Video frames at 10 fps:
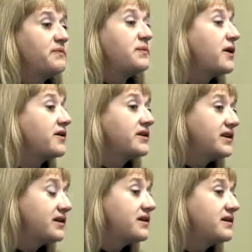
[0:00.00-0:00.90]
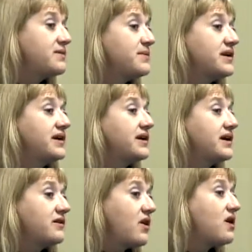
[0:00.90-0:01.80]
the bargaining committee
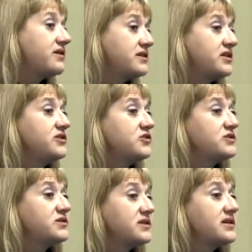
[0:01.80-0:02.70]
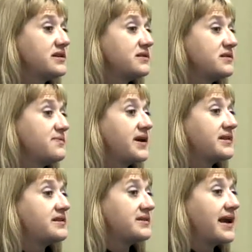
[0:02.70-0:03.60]
and all the teachers did to
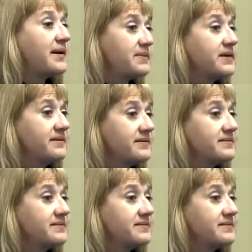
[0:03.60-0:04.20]
make this happen.